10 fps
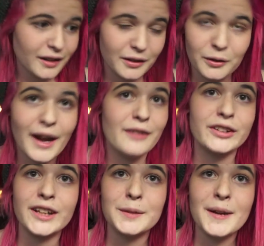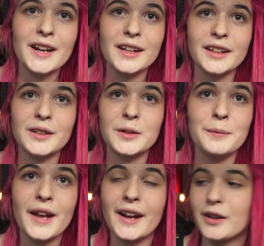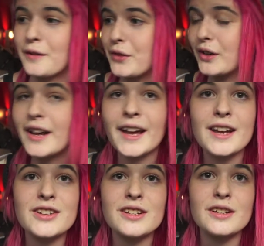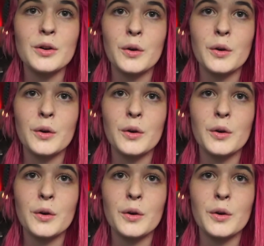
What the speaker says: you know, African American or black, or if they're Asian,